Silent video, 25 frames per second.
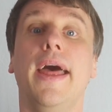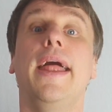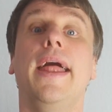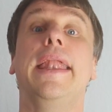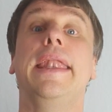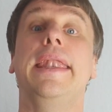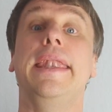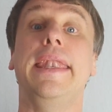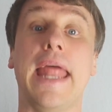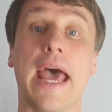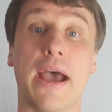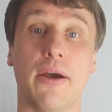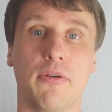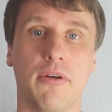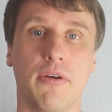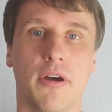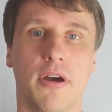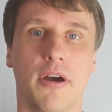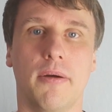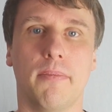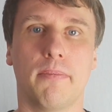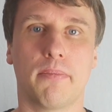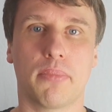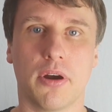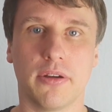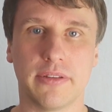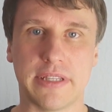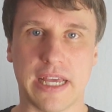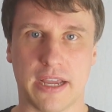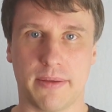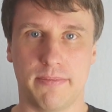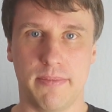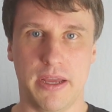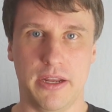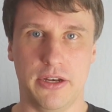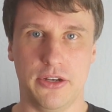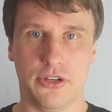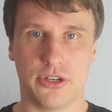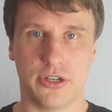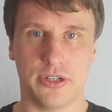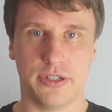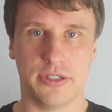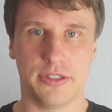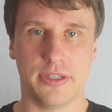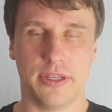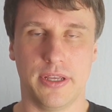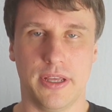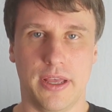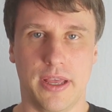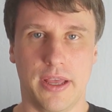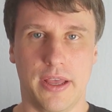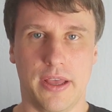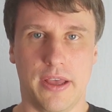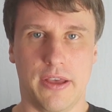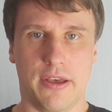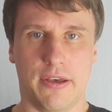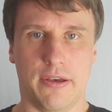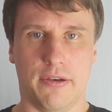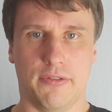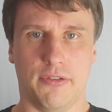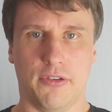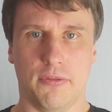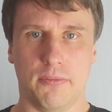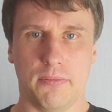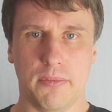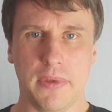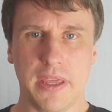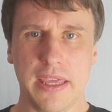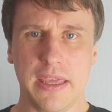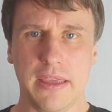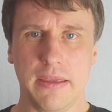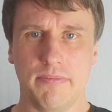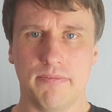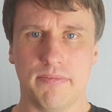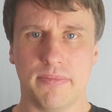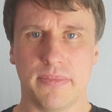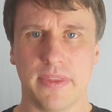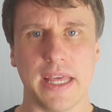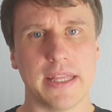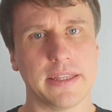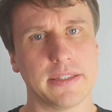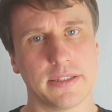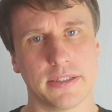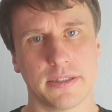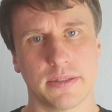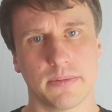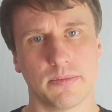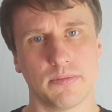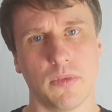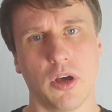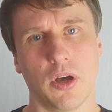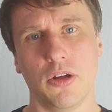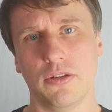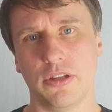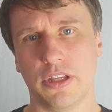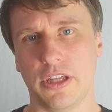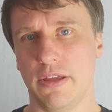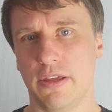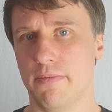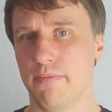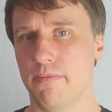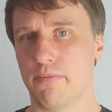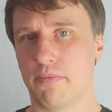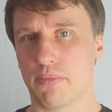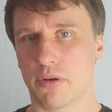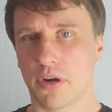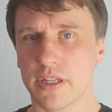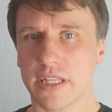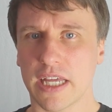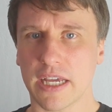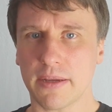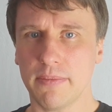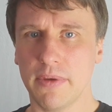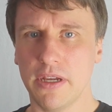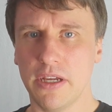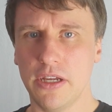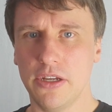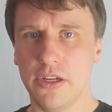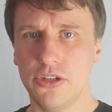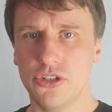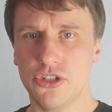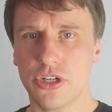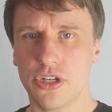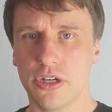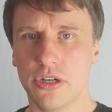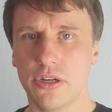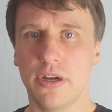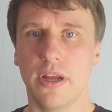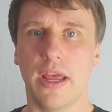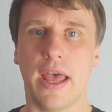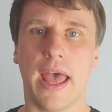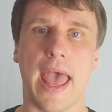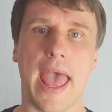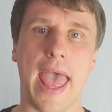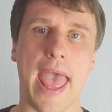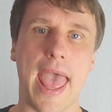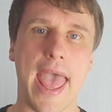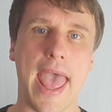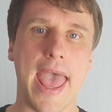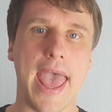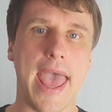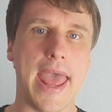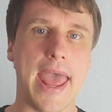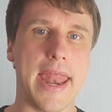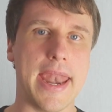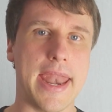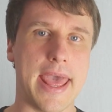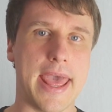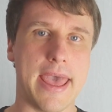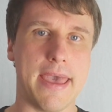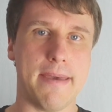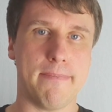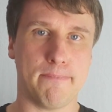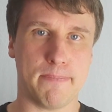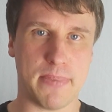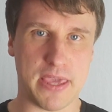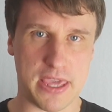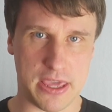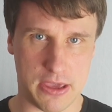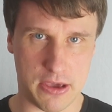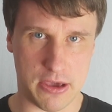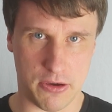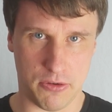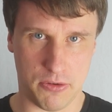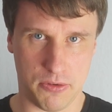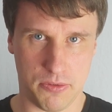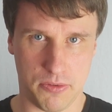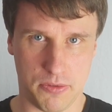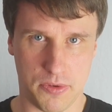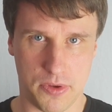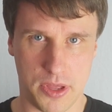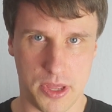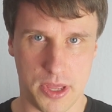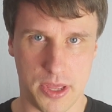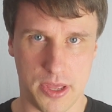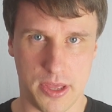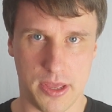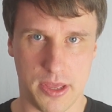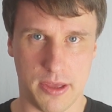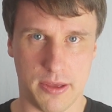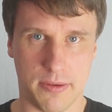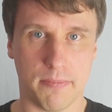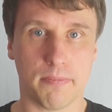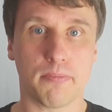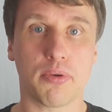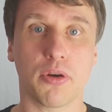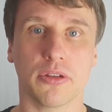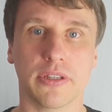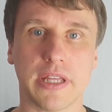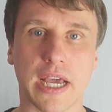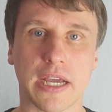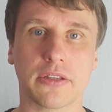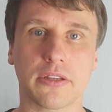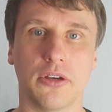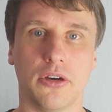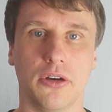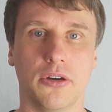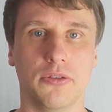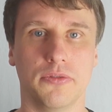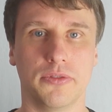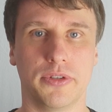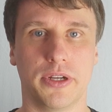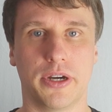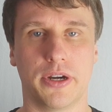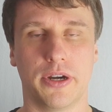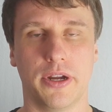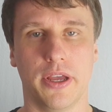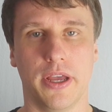Now, product managers. For me, that's only product manager and a PO, product owner.